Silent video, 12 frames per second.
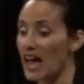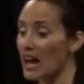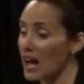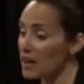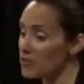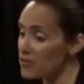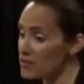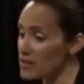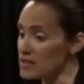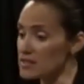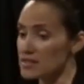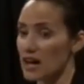And
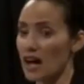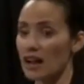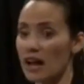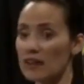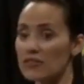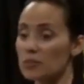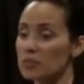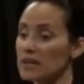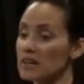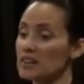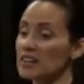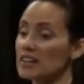I'll have the
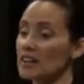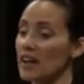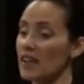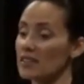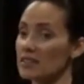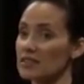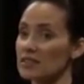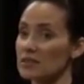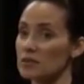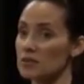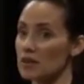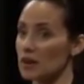parent and
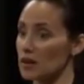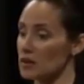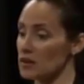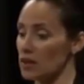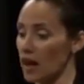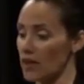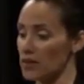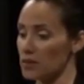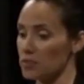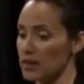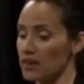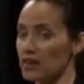
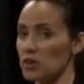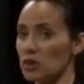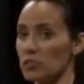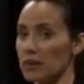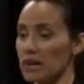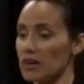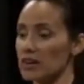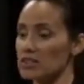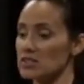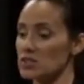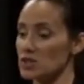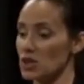either parent or
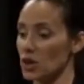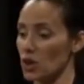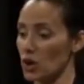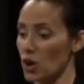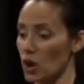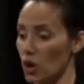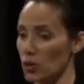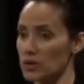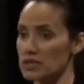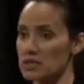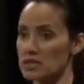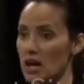parents
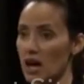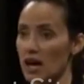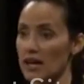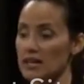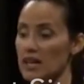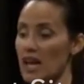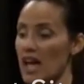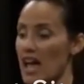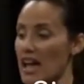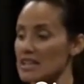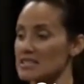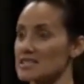go inside
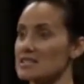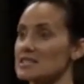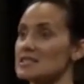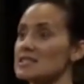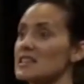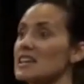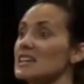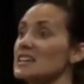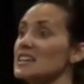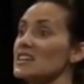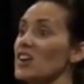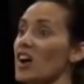and
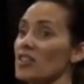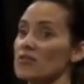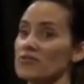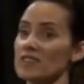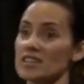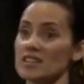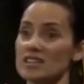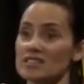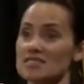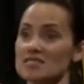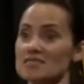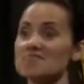sit in all the
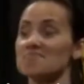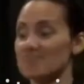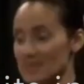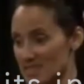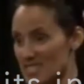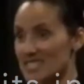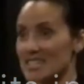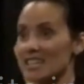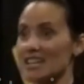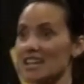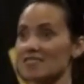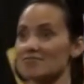feelings.
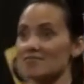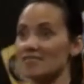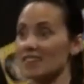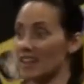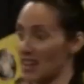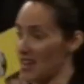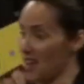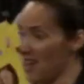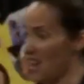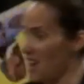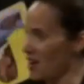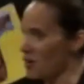Sit in it.
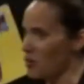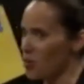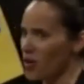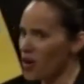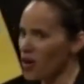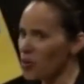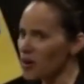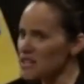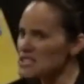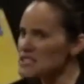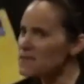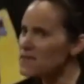And I go, whoa,
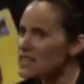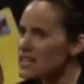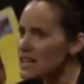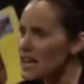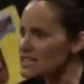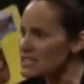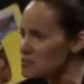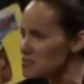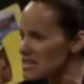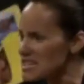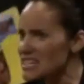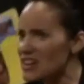what does it feel like to
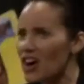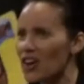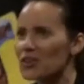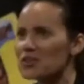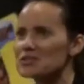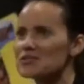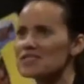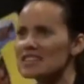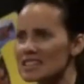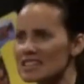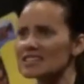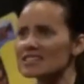be in all those
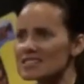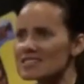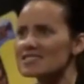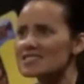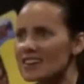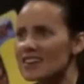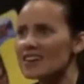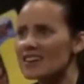feelings?